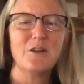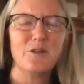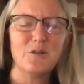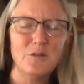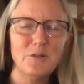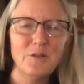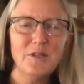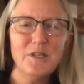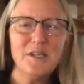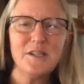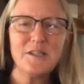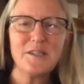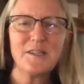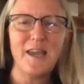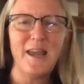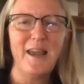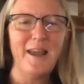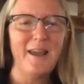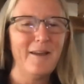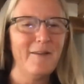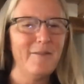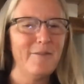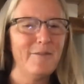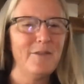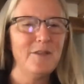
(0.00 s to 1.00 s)
Goldies
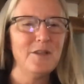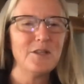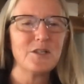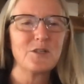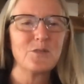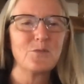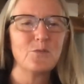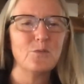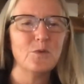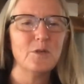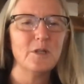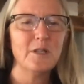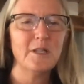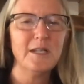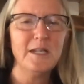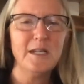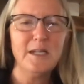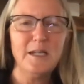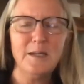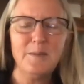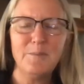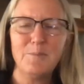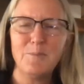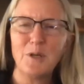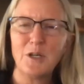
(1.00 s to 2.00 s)
have this
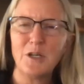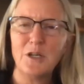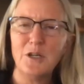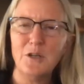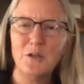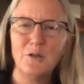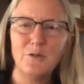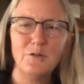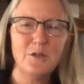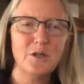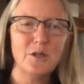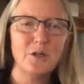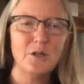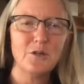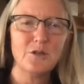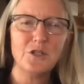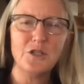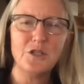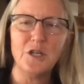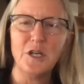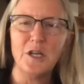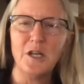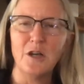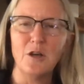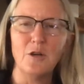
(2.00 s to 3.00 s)
really peculiar
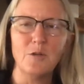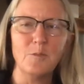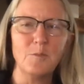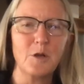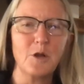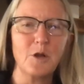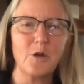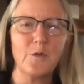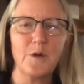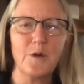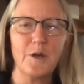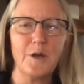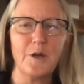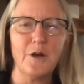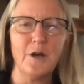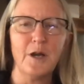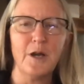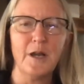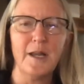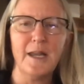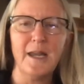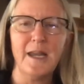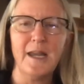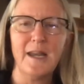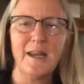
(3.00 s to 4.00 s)
genome going
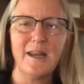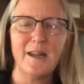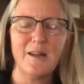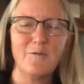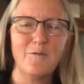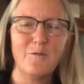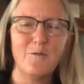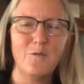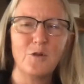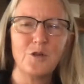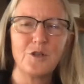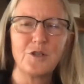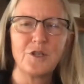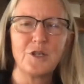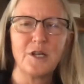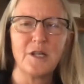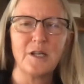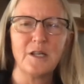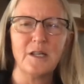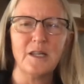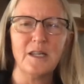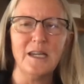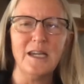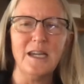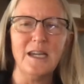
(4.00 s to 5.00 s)
on, and
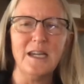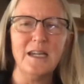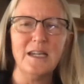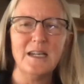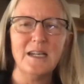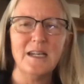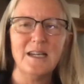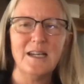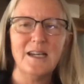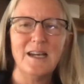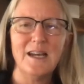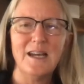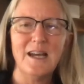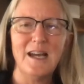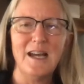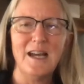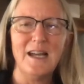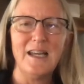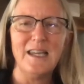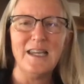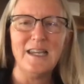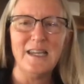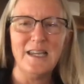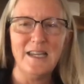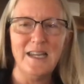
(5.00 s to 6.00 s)
unfortunately,
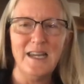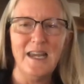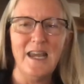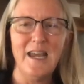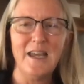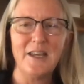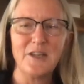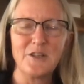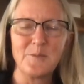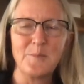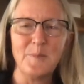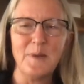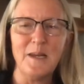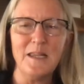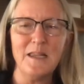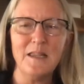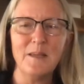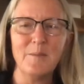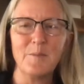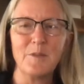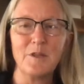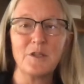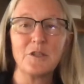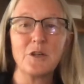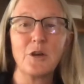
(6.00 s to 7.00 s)
it has made
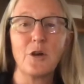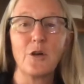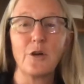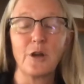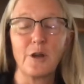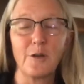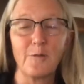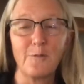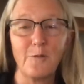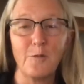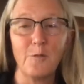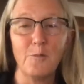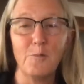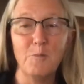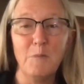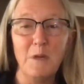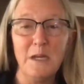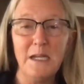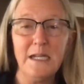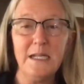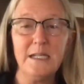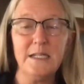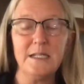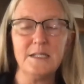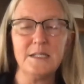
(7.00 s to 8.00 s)
them the target for
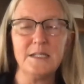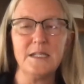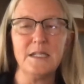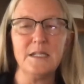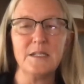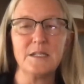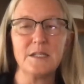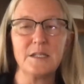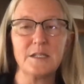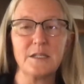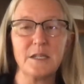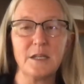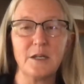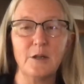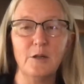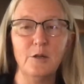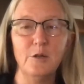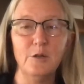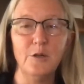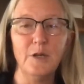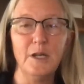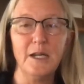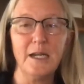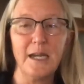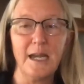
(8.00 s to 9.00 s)
many diseases,
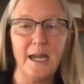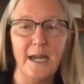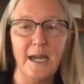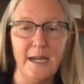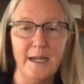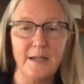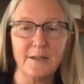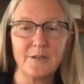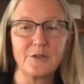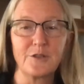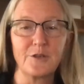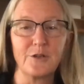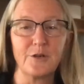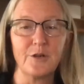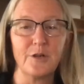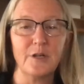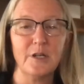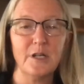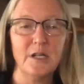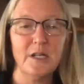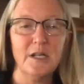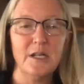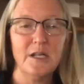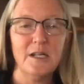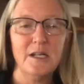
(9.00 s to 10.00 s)
including cancer.